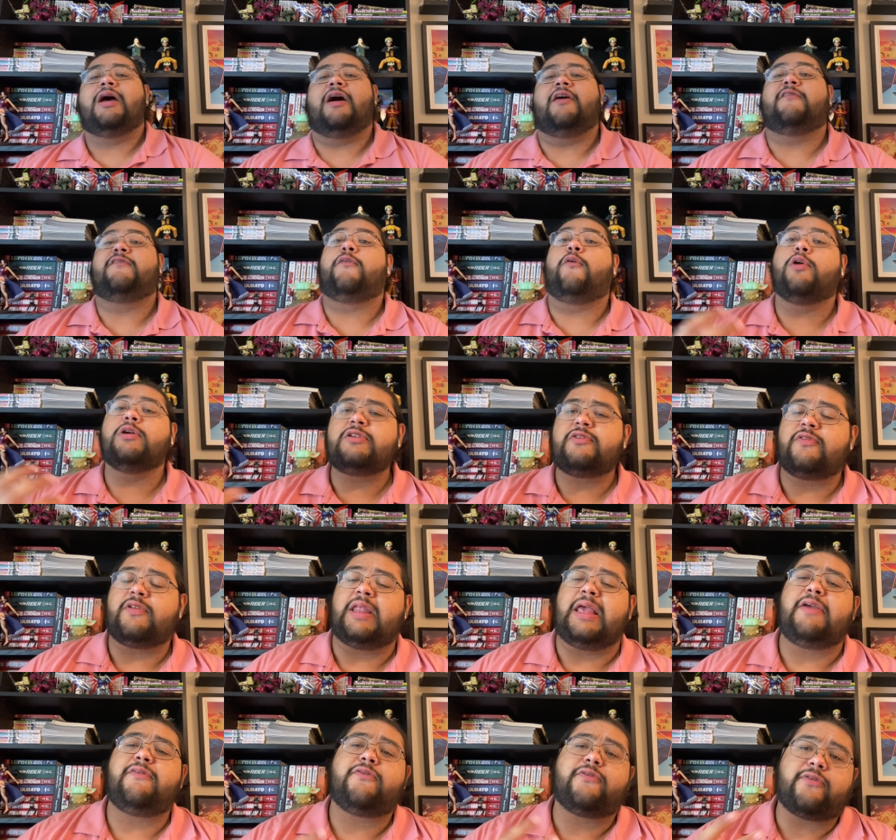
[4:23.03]

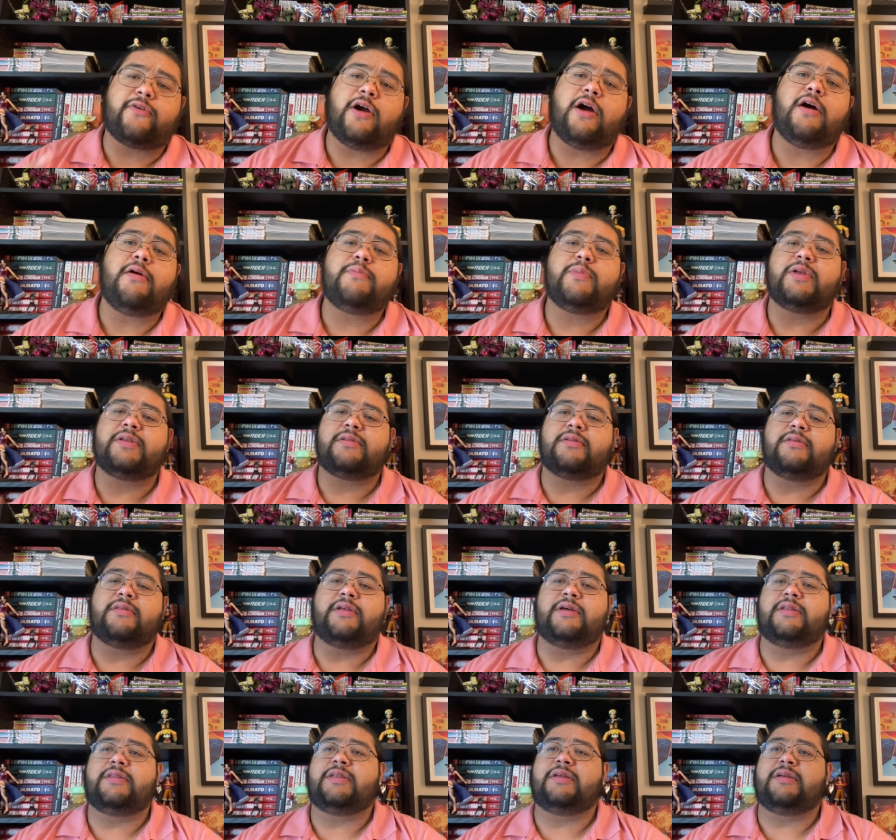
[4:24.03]
forcefully from the
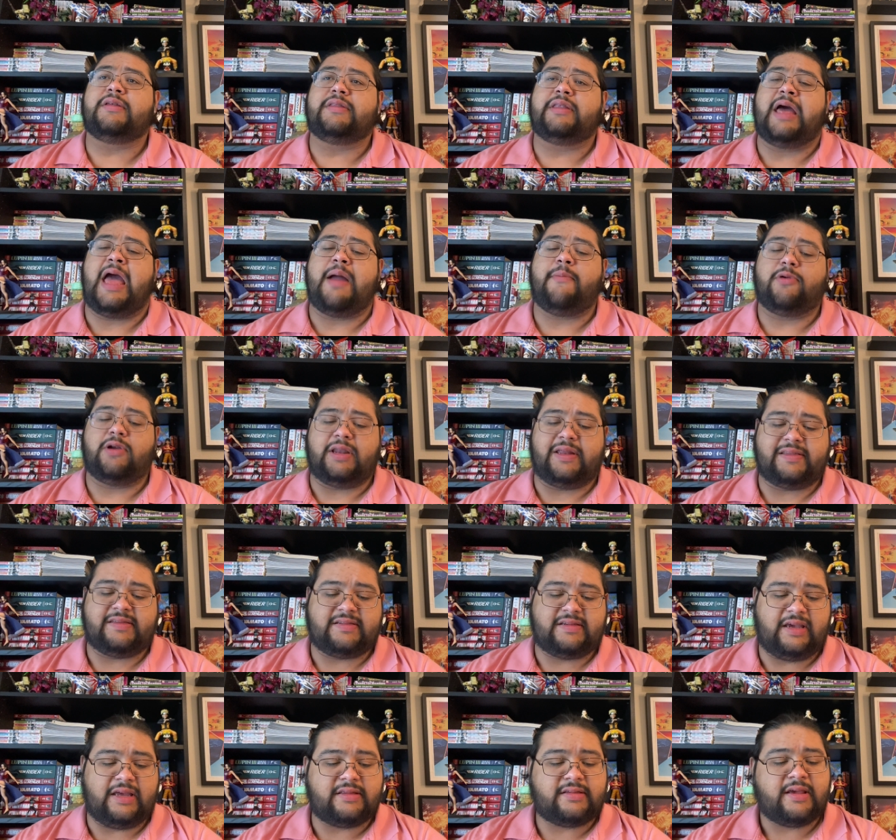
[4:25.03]
the the, the Amarylline
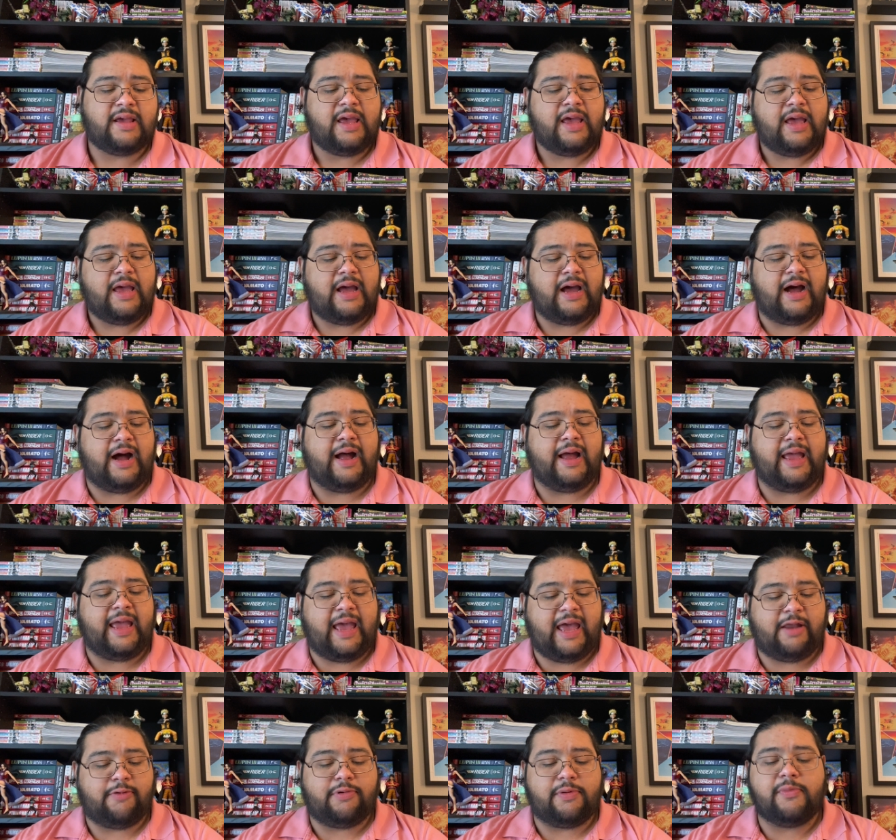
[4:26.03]
seat, uh,
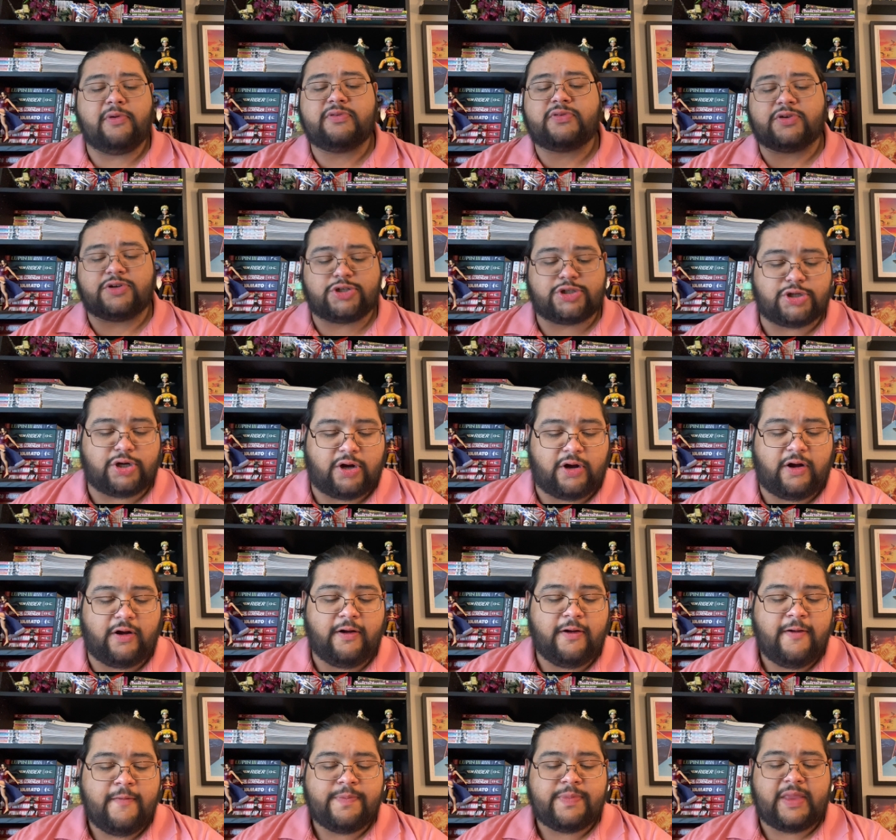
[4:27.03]
and removes her
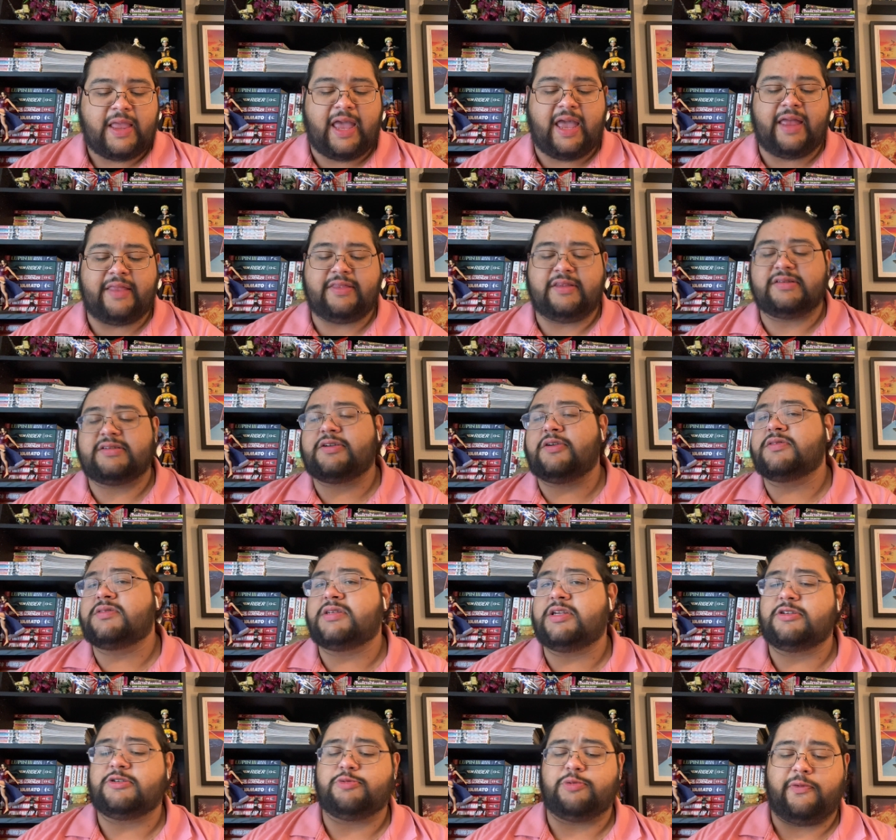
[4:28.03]
shawl, and this starts
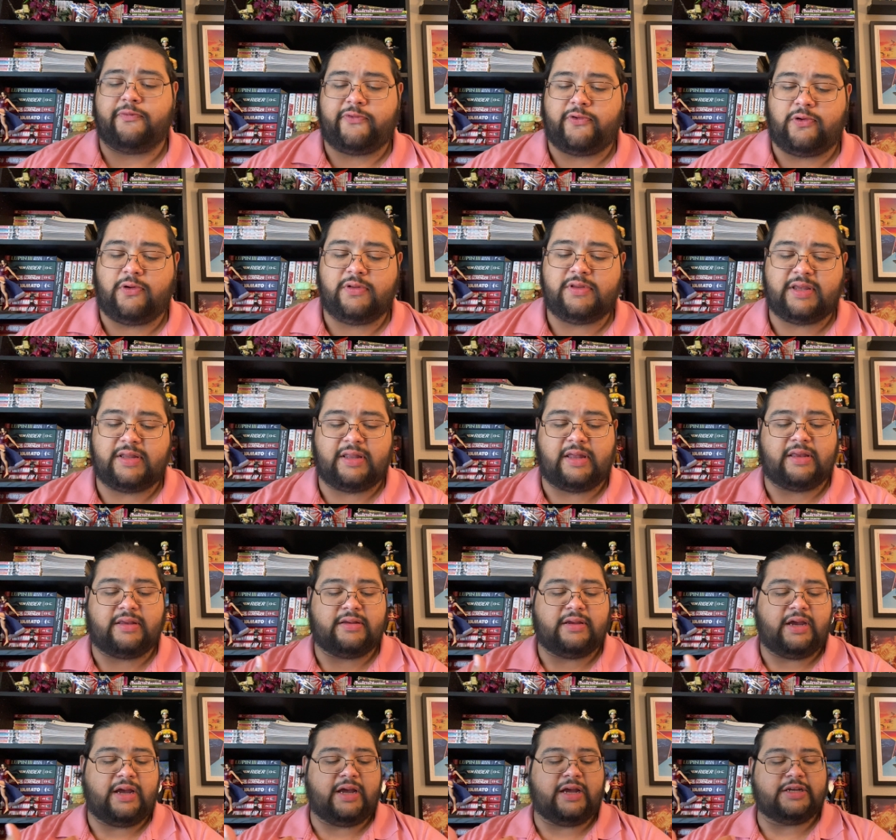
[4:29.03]
this revolt. And then
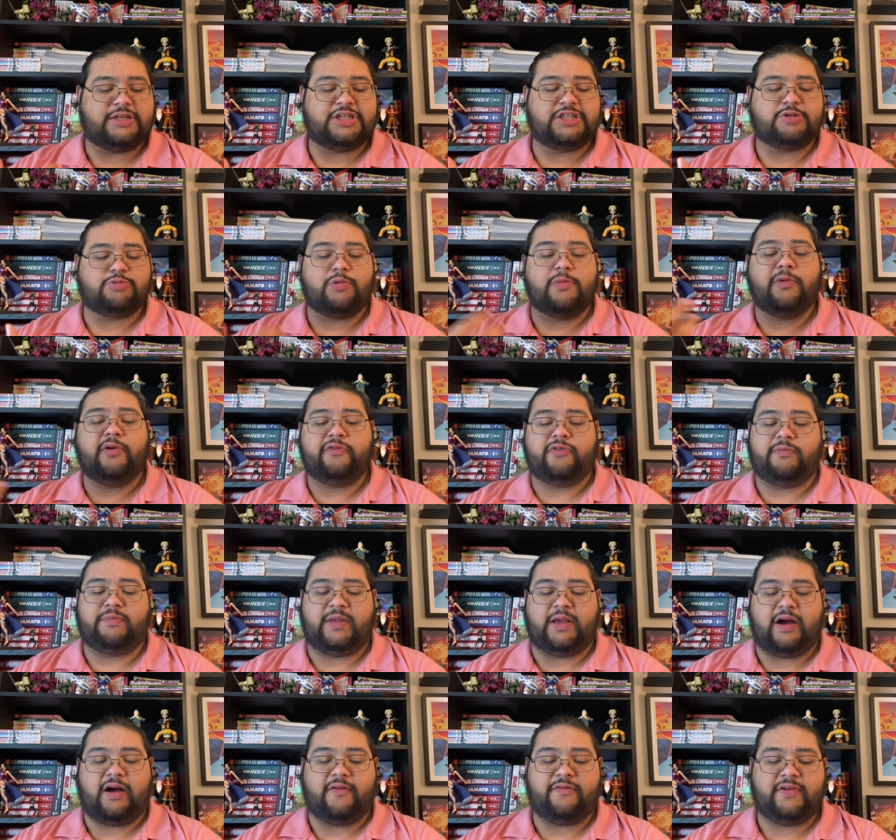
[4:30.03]
uh, she's removed from
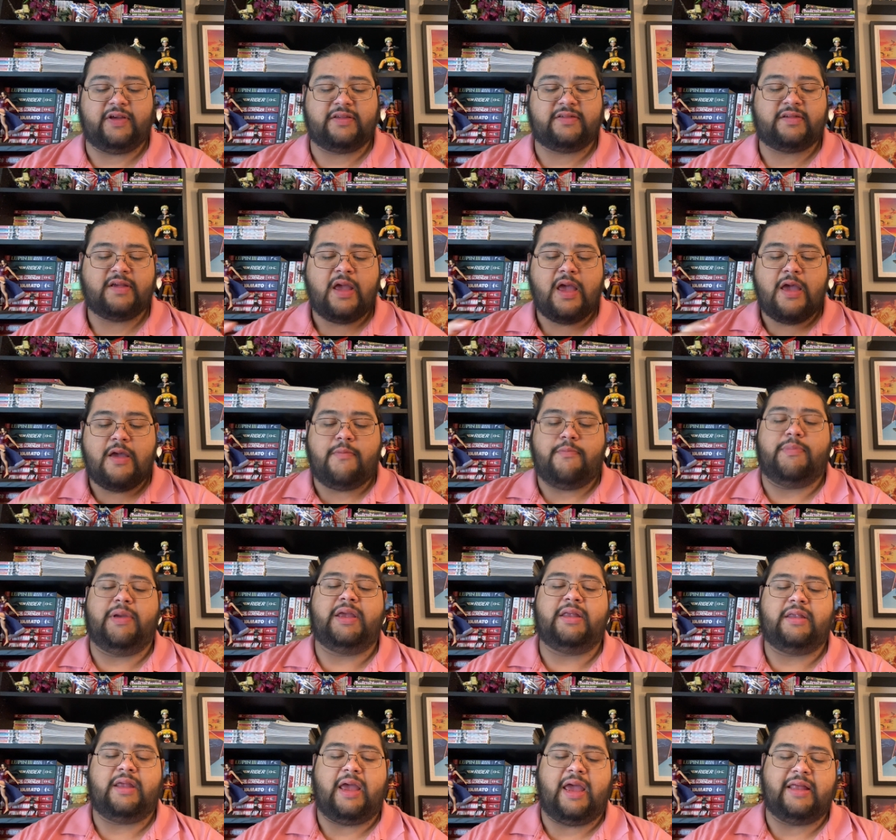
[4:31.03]
the office.
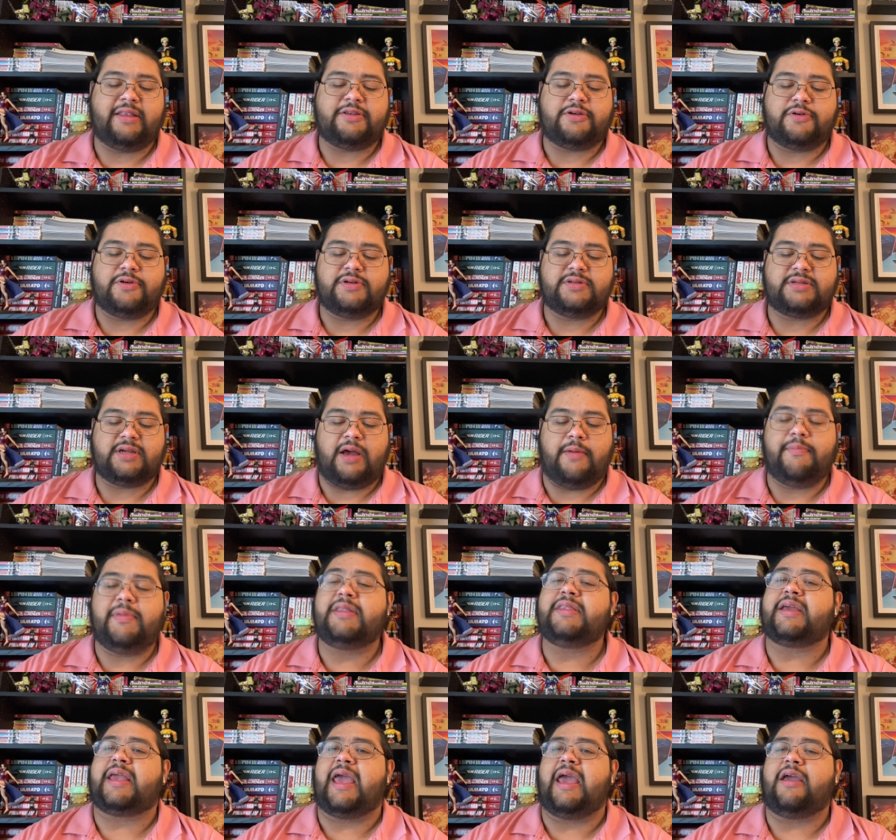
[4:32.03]
Min enters amid
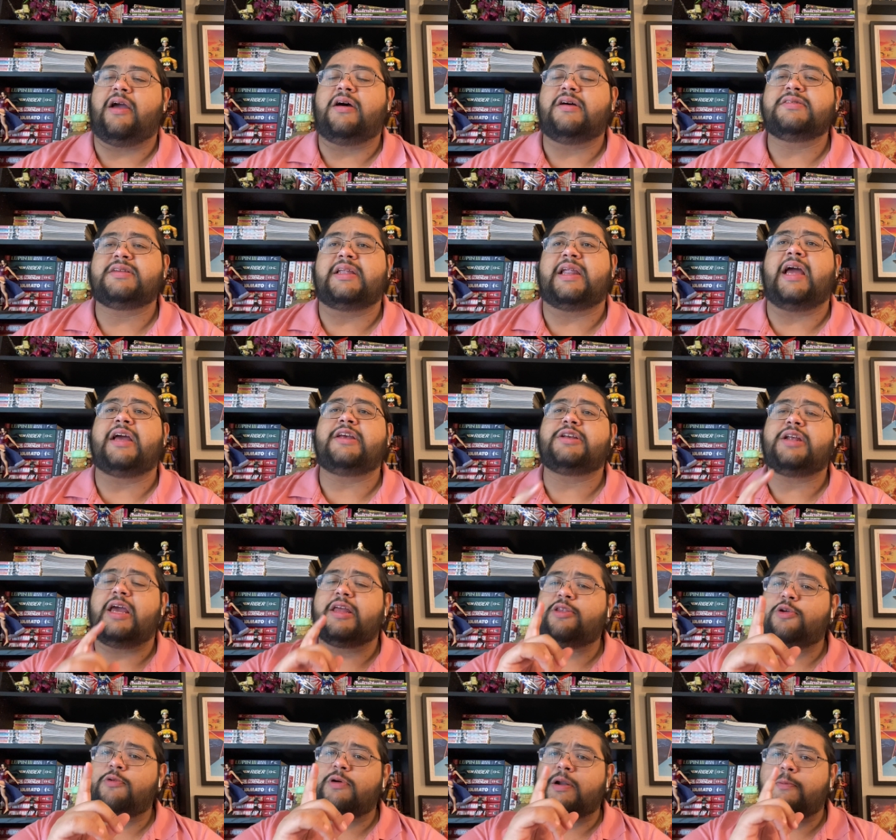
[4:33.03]
the chaos, and actually,
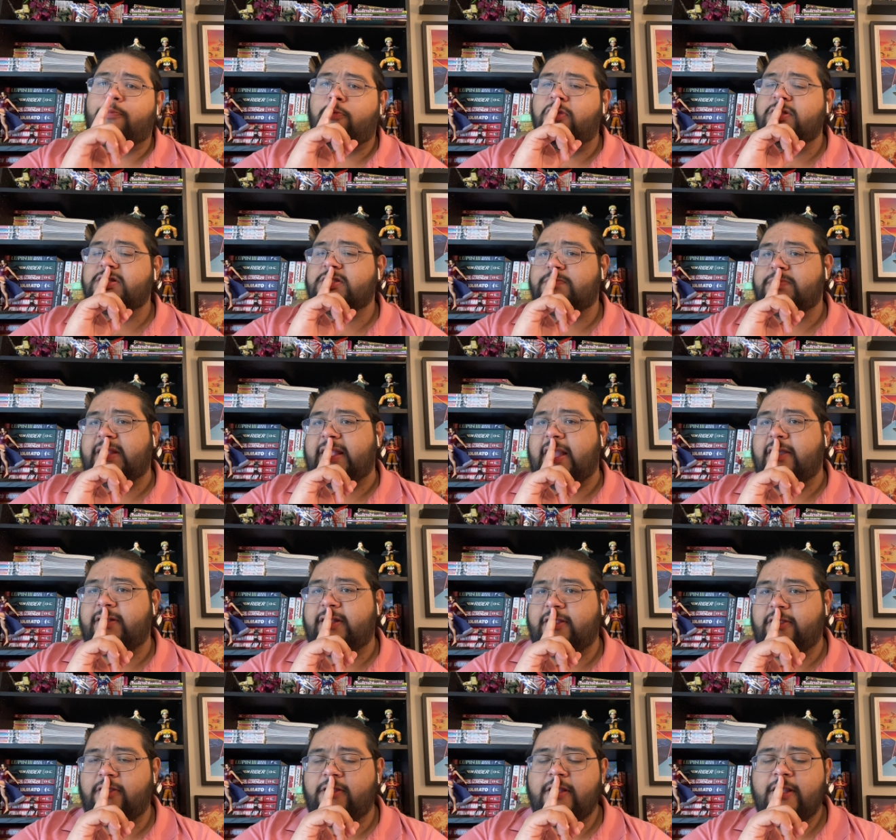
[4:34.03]
I do want to point something out
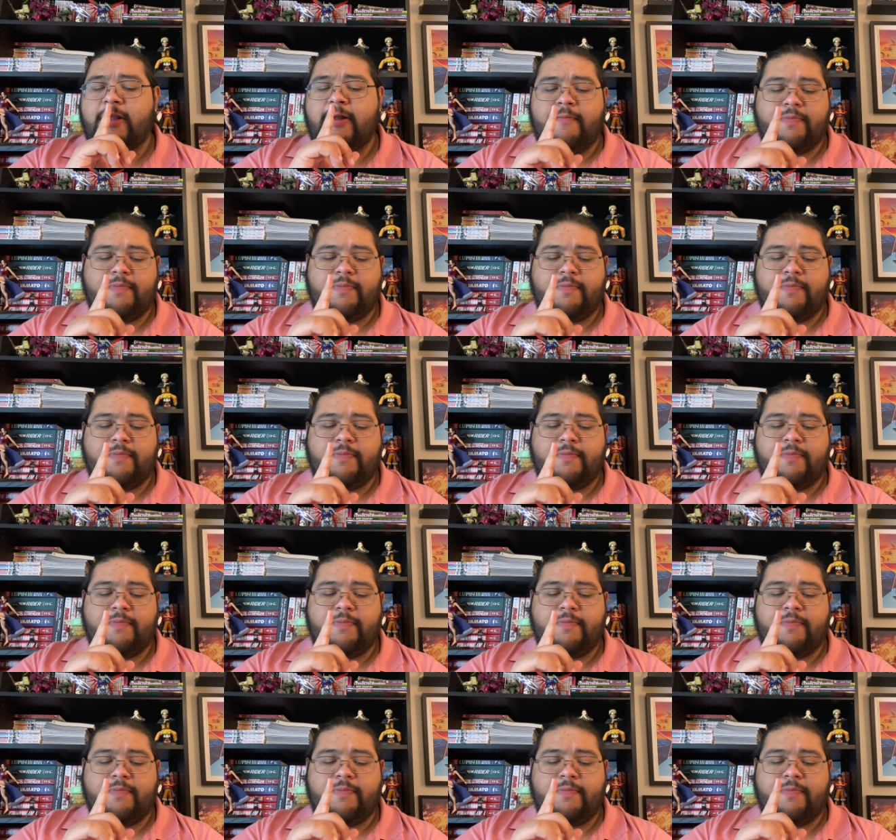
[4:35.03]
here.